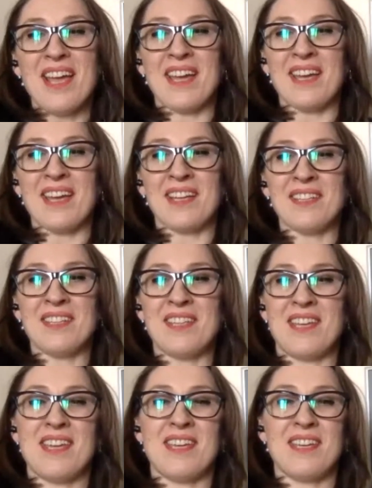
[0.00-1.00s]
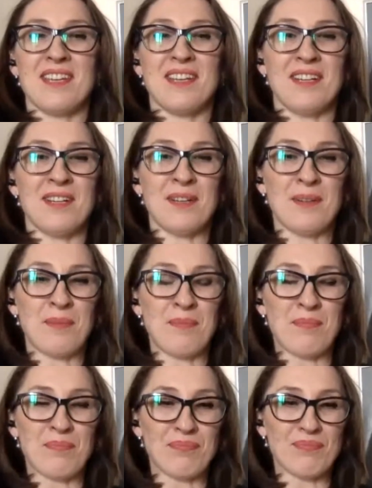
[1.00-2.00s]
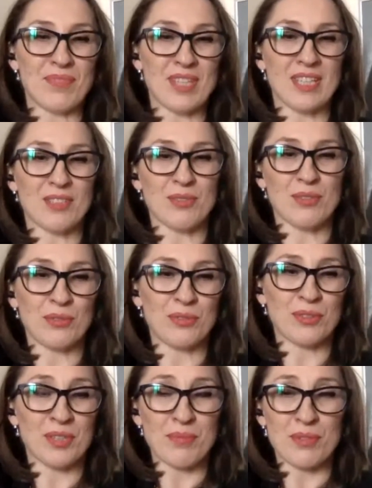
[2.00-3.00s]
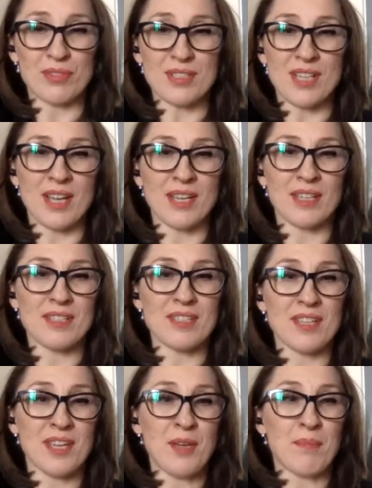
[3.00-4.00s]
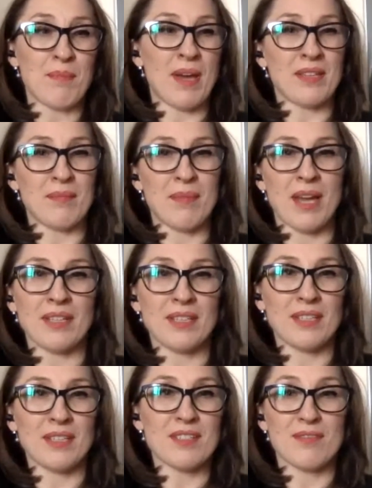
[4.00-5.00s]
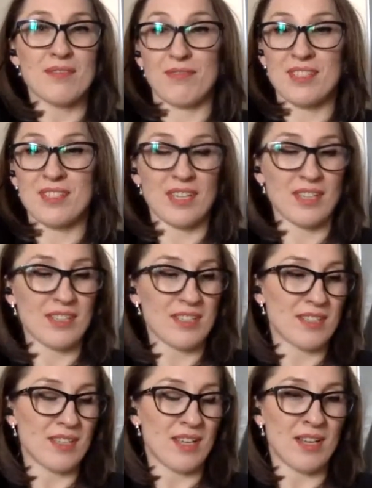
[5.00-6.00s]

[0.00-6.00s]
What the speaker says: And they get to go into computer science, mathematics, physics,